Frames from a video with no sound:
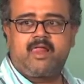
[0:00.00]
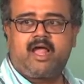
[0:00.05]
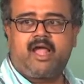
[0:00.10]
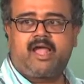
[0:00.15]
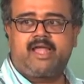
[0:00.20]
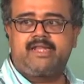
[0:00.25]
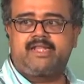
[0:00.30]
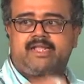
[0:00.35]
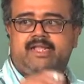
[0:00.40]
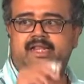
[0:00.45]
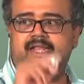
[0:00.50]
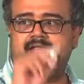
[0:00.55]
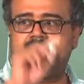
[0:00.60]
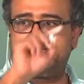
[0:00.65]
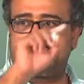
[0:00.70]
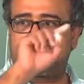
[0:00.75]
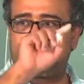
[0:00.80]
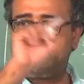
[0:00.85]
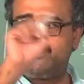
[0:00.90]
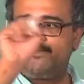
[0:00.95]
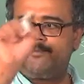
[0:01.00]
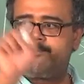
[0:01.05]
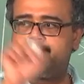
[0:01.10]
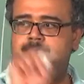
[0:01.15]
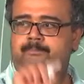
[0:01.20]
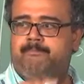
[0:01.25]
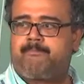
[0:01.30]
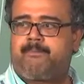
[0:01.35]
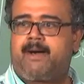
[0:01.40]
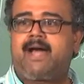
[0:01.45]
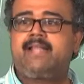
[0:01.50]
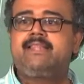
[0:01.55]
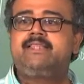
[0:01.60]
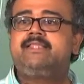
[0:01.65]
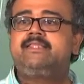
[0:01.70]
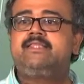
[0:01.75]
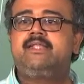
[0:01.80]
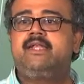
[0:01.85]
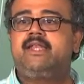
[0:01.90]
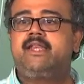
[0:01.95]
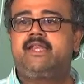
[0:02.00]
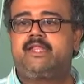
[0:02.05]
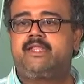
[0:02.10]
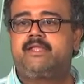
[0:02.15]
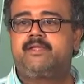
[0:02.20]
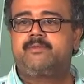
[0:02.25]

I will create a path in the tree,